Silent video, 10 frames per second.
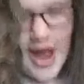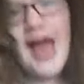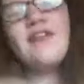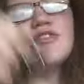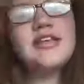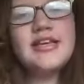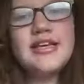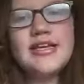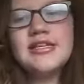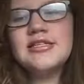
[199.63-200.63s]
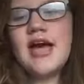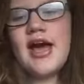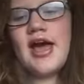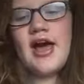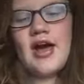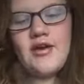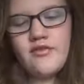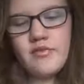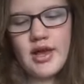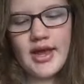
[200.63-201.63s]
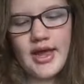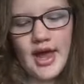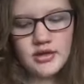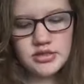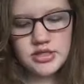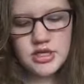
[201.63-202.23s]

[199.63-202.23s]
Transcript: I have keys. I have my house